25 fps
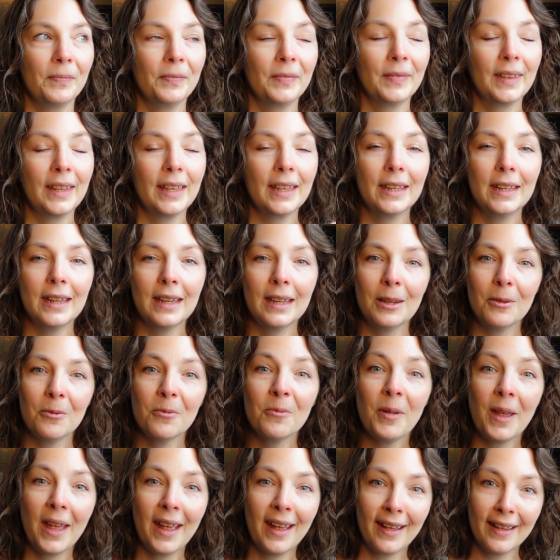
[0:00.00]
can
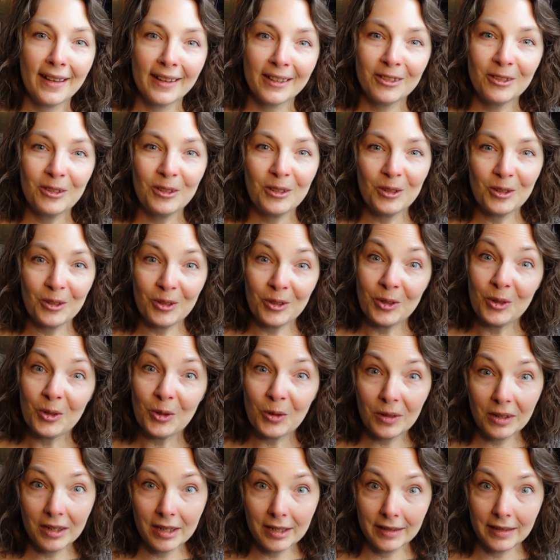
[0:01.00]
impact your
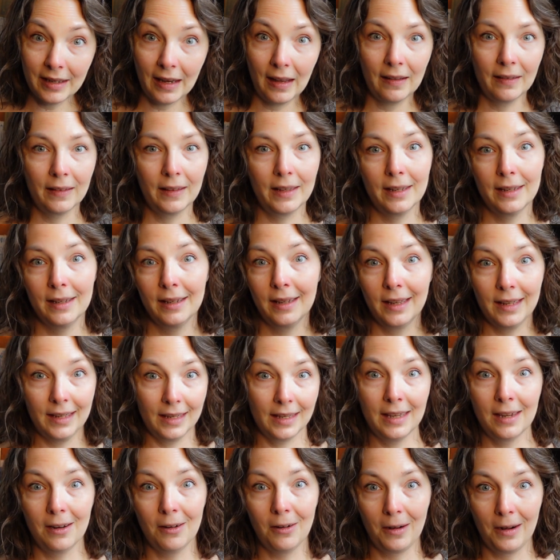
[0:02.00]
storytelling
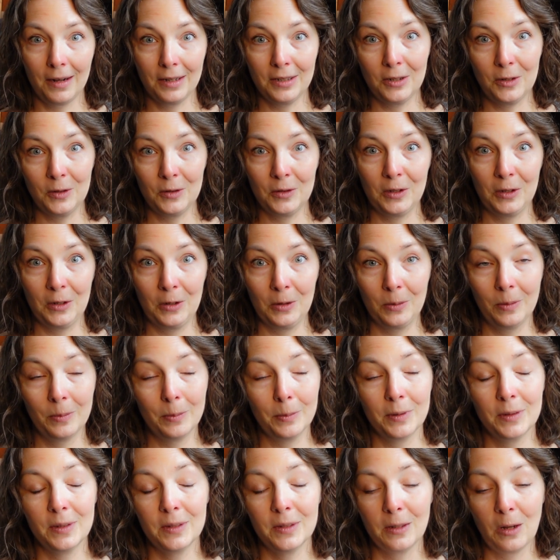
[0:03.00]
here on YouTube.
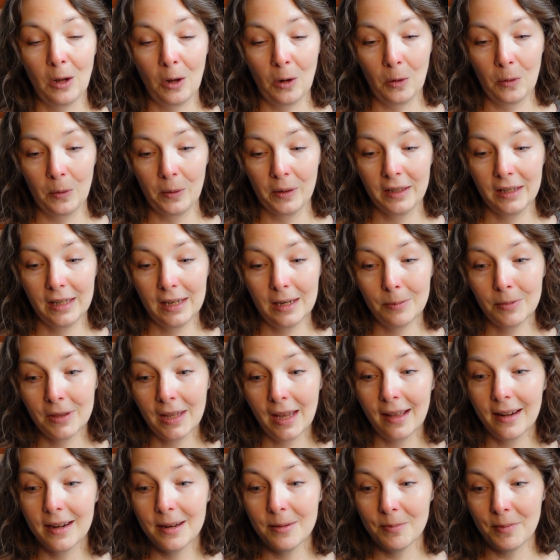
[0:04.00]
So keep
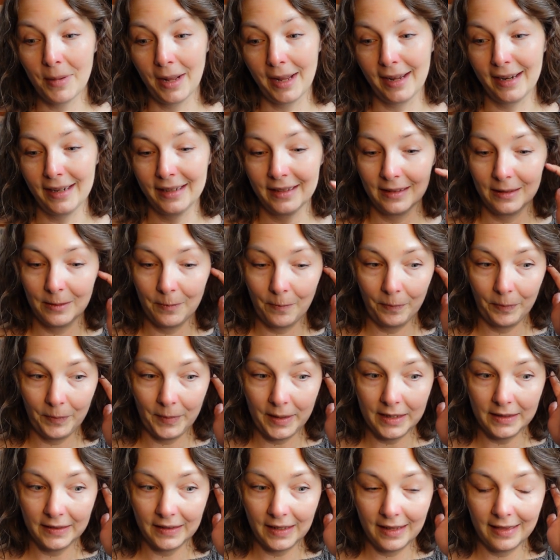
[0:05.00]
that in mind,
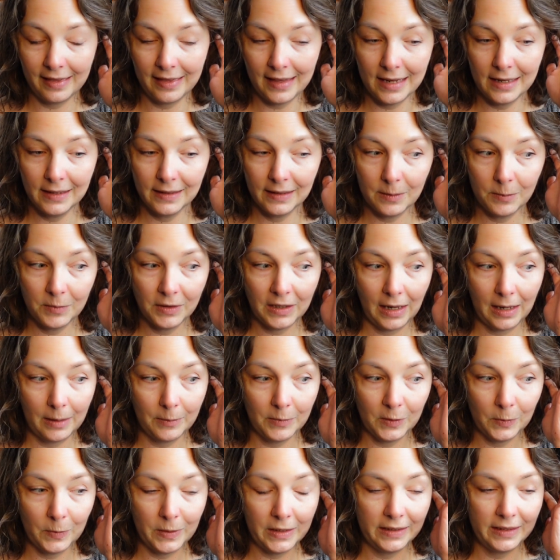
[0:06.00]
because I think
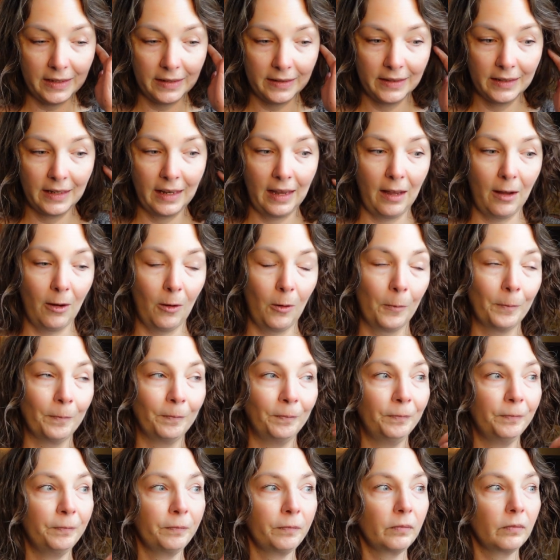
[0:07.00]
sometimes we discount
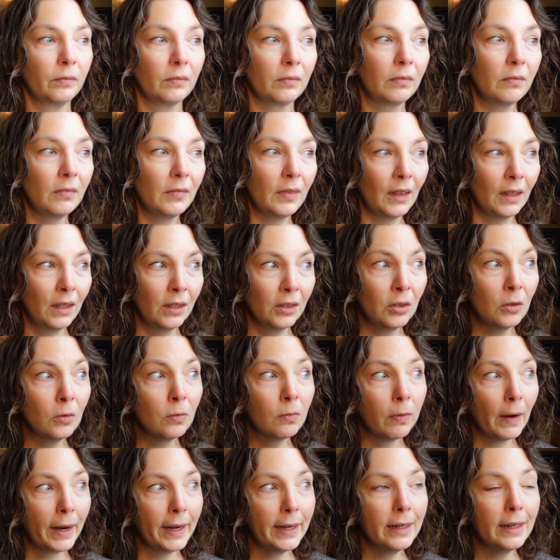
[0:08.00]
the
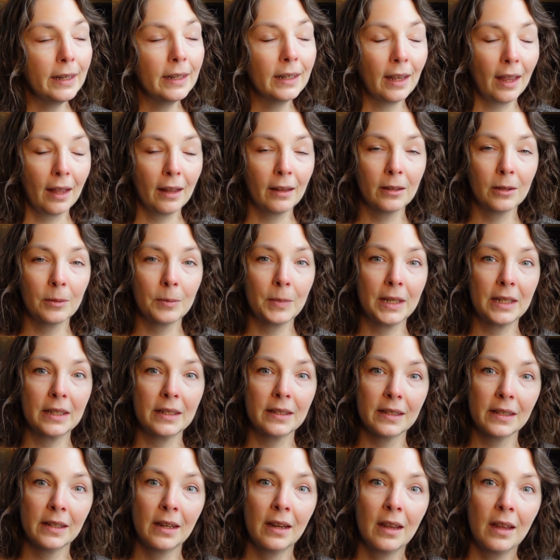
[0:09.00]
writing
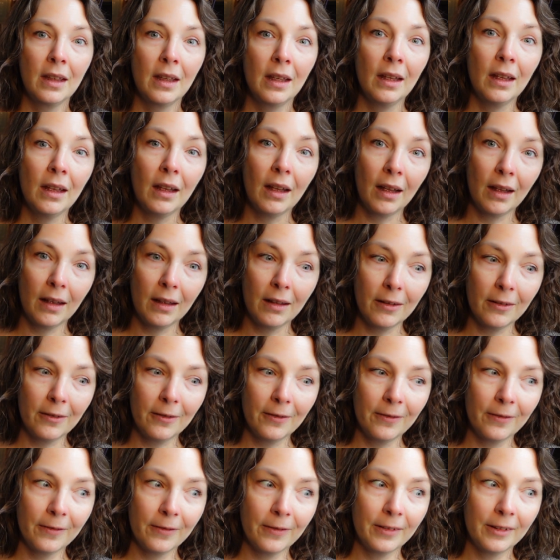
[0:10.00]
element
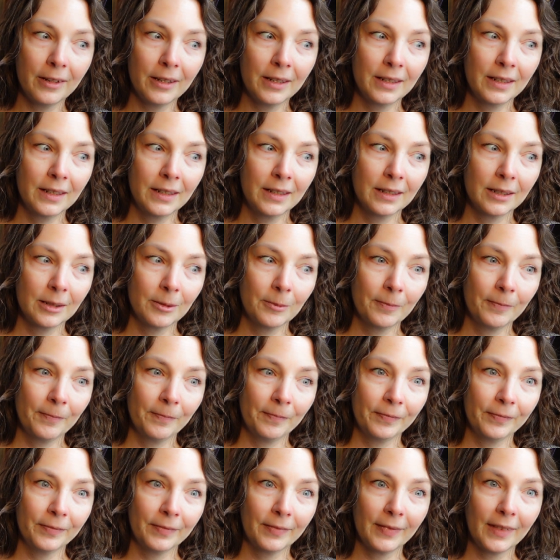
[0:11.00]
of
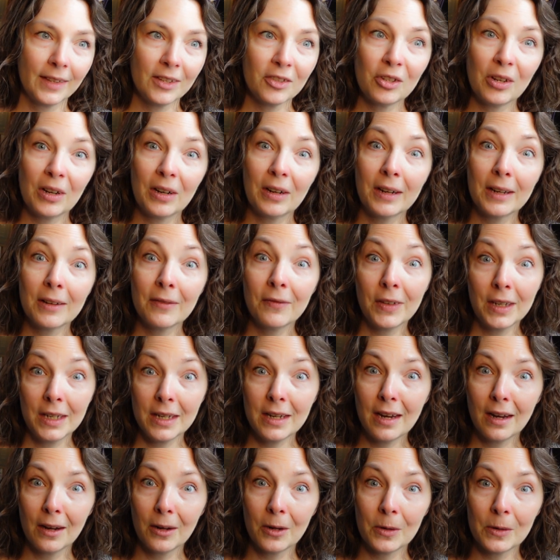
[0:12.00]
sharing
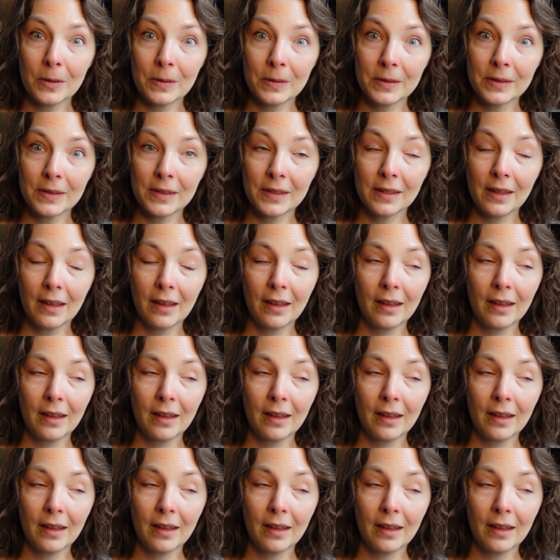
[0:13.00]
videos.